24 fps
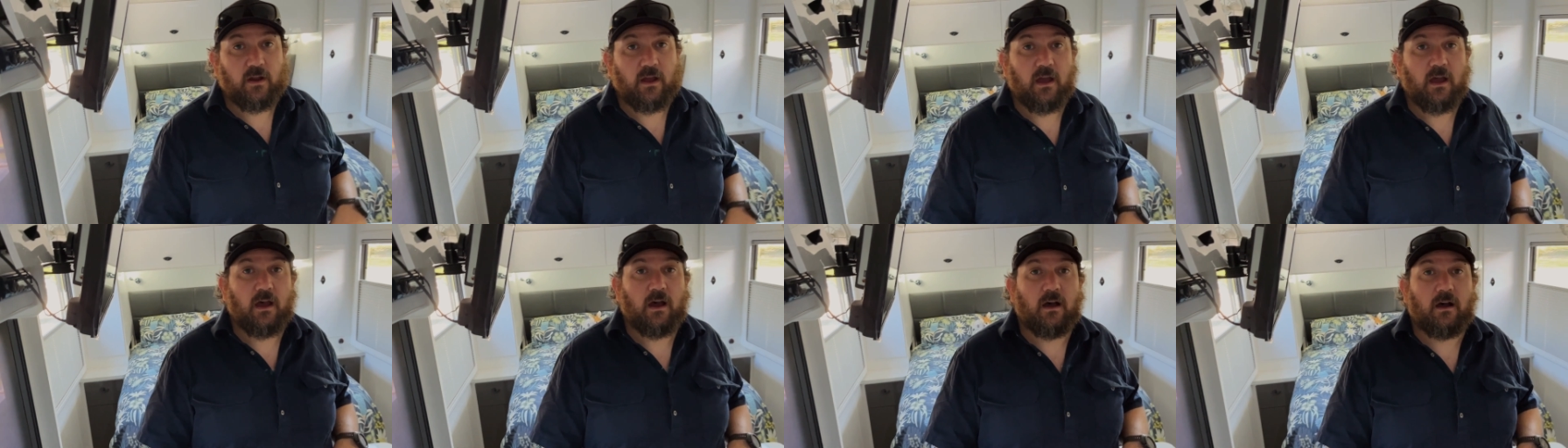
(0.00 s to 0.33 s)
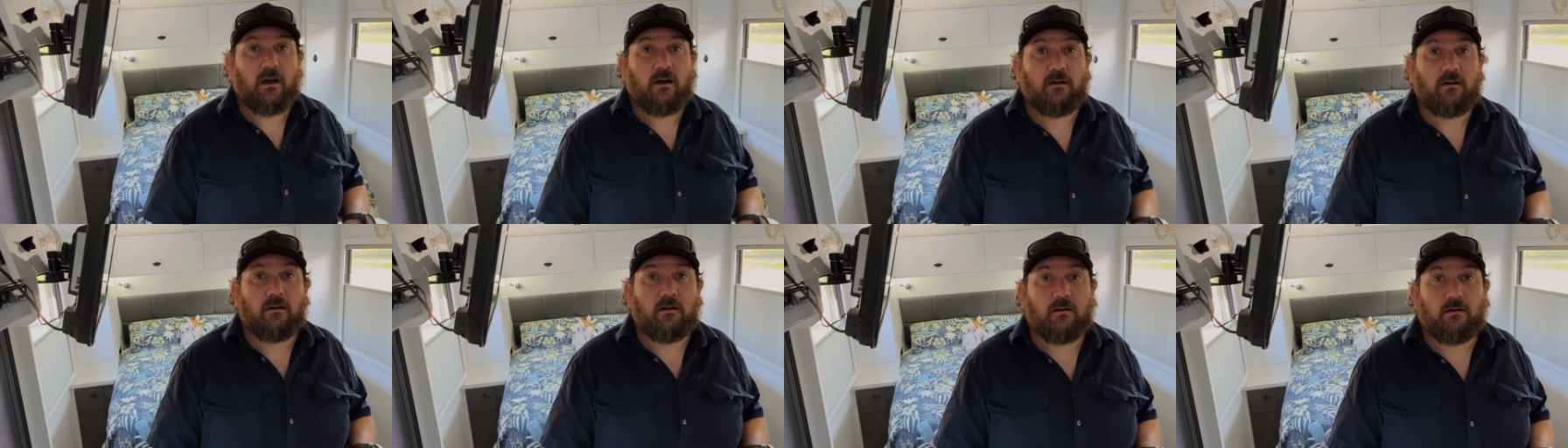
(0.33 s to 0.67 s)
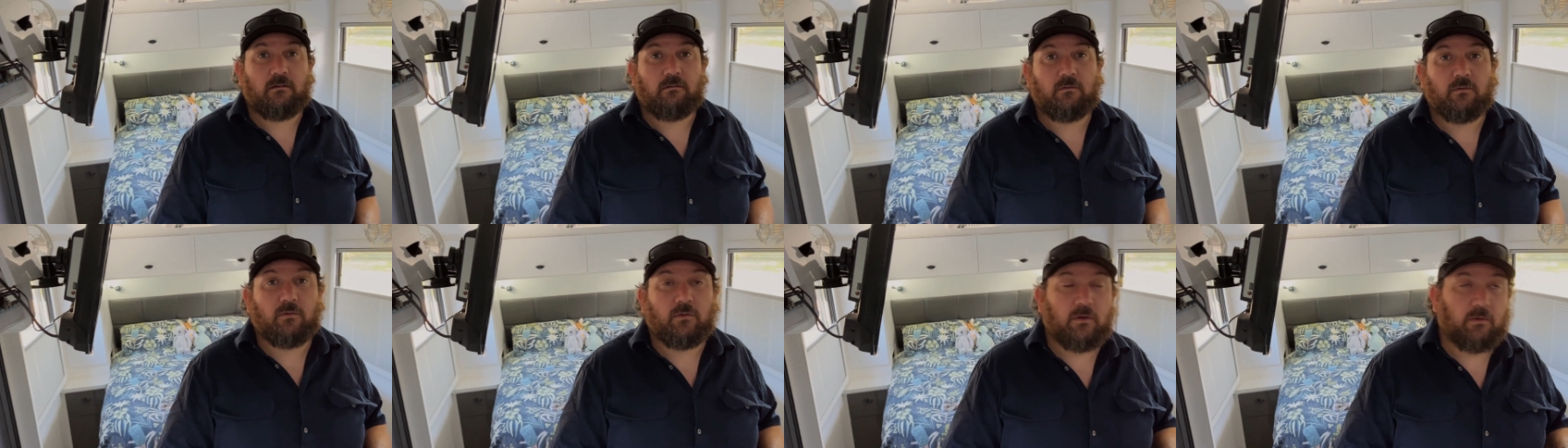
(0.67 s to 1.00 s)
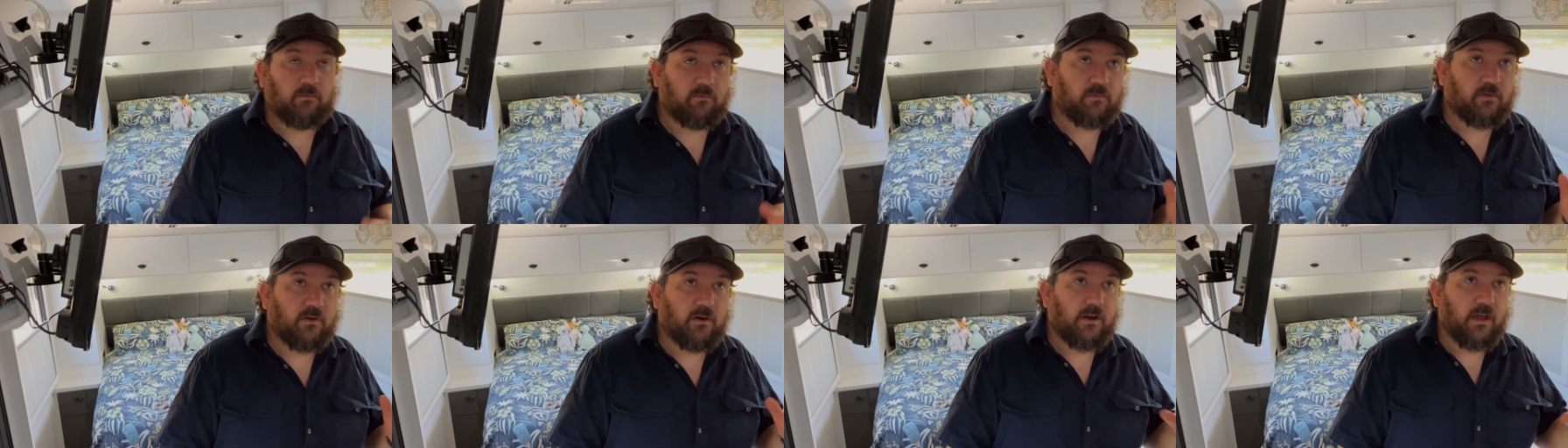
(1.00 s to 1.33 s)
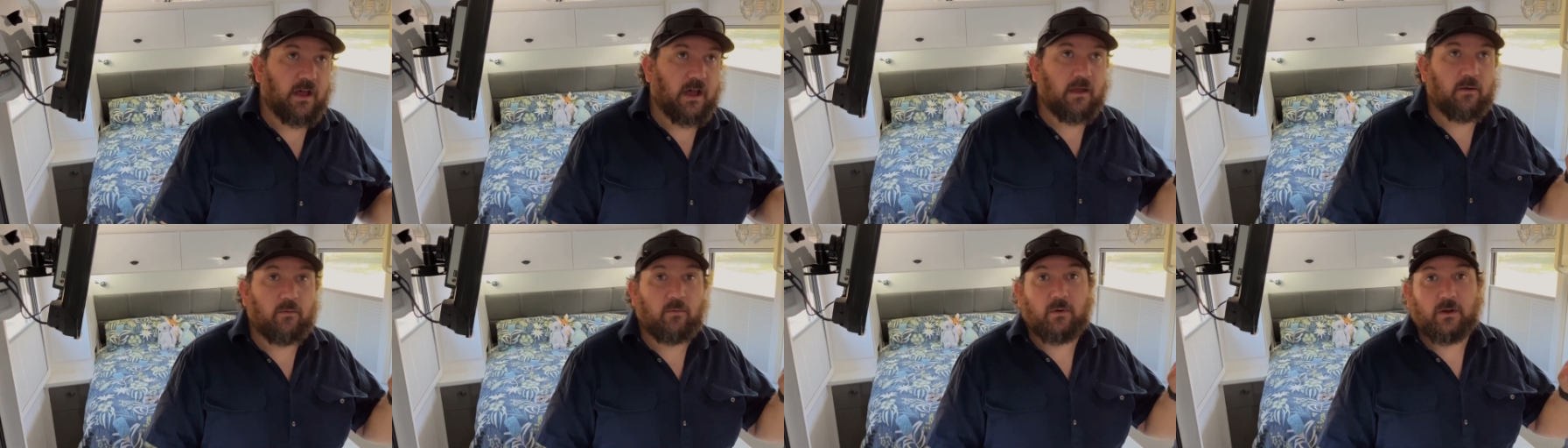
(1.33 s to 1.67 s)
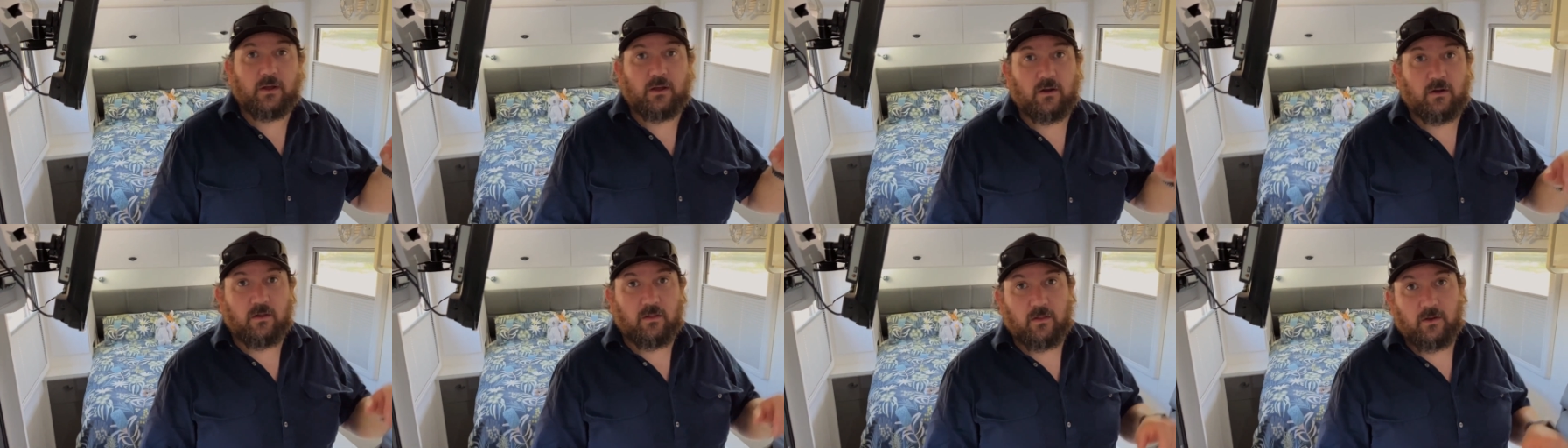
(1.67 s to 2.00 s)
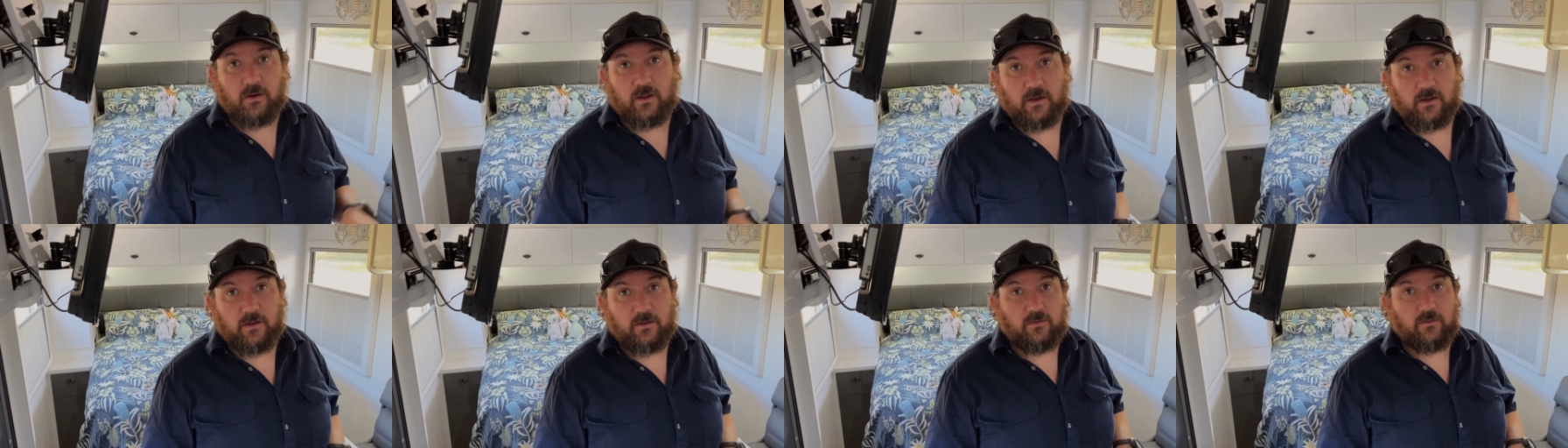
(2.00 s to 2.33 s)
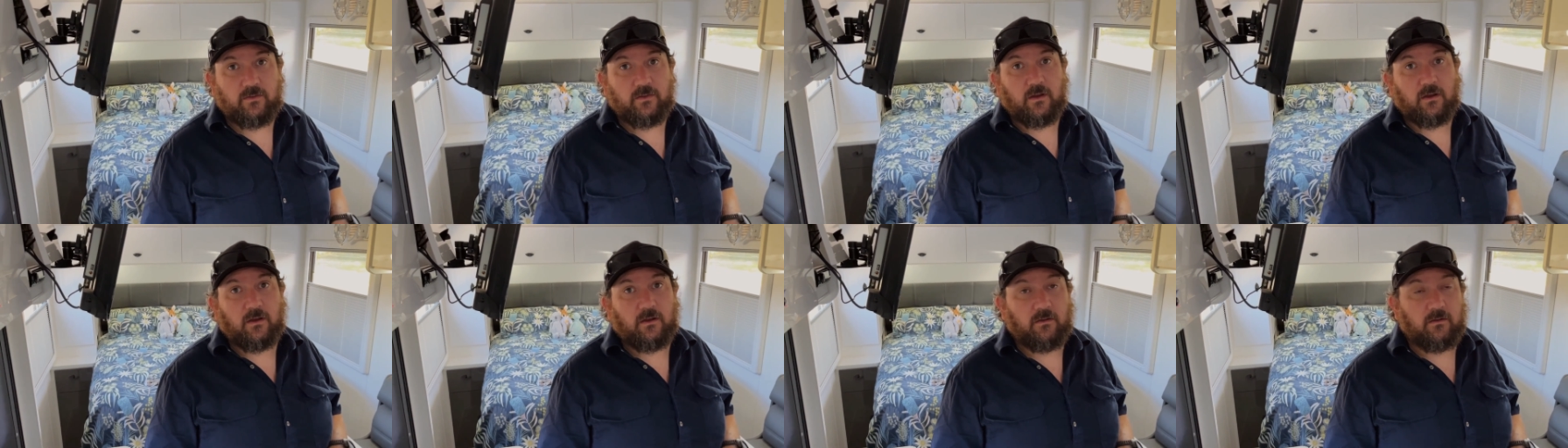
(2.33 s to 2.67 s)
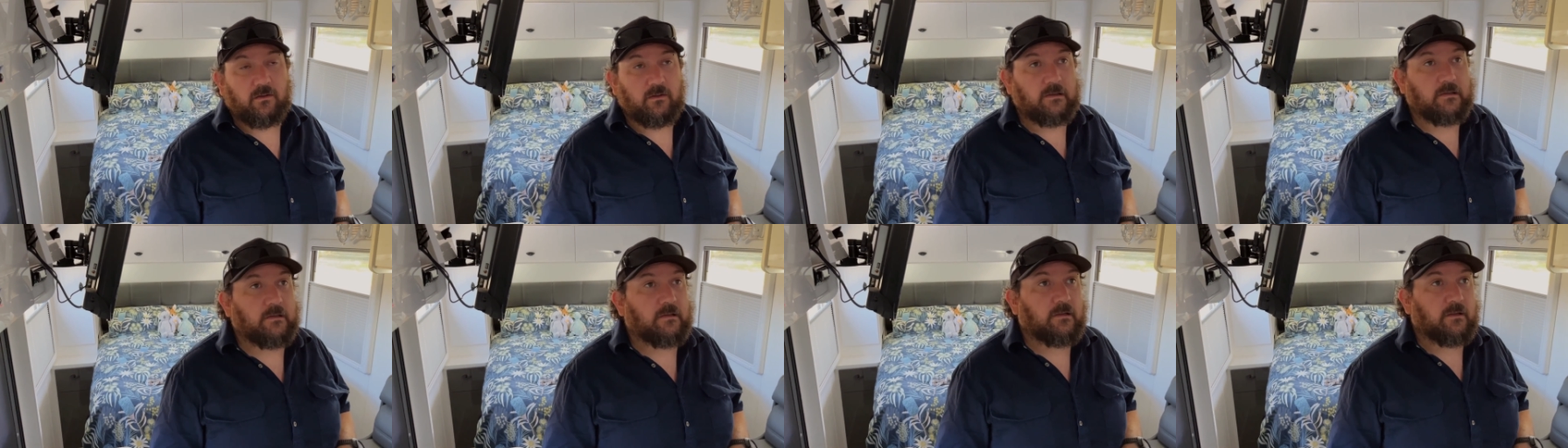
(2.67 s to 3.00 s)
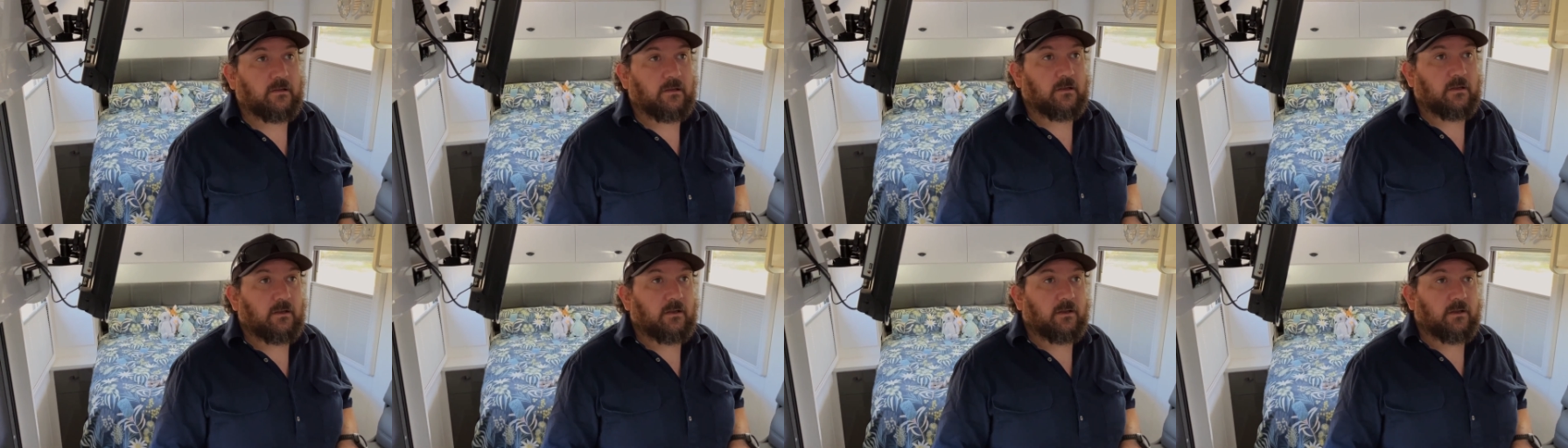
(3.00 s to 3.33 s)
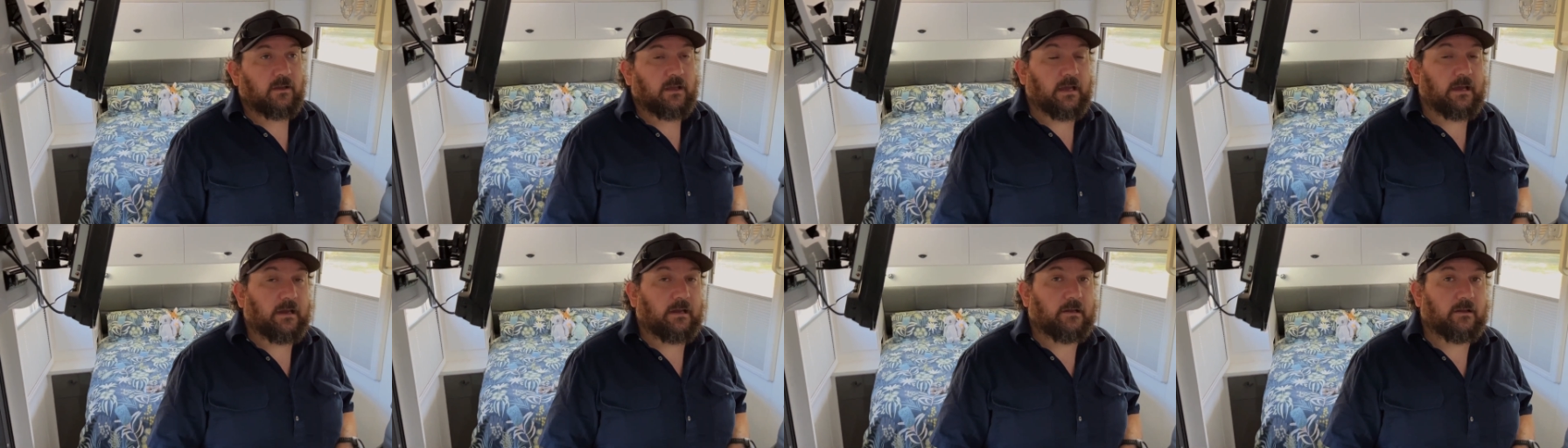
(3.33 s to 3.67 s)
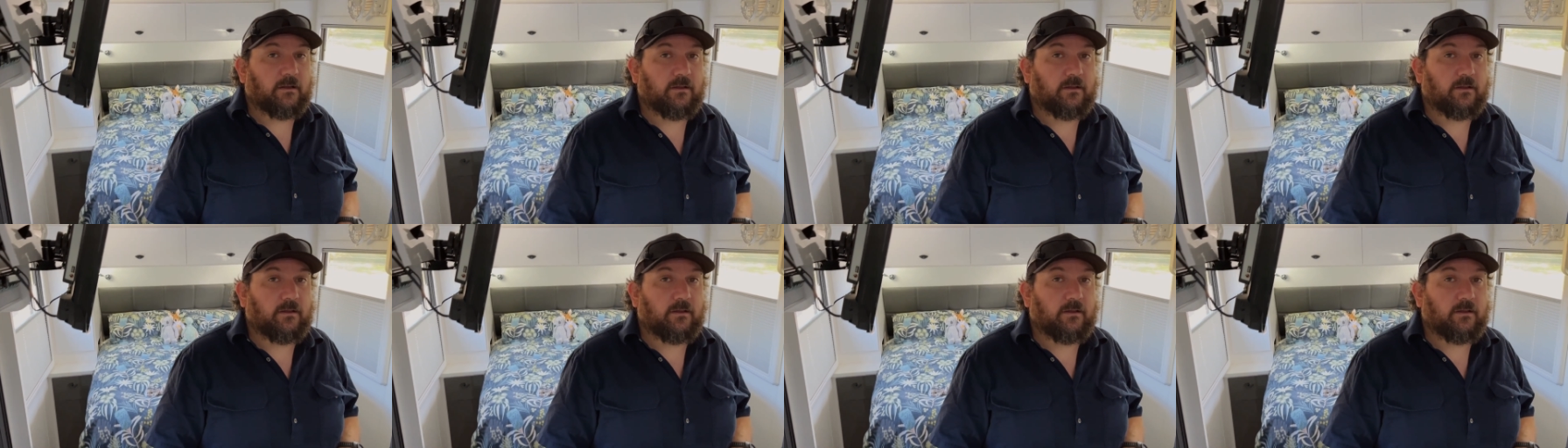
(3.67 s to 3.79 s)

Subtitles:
an 8 week holiday. So yeah,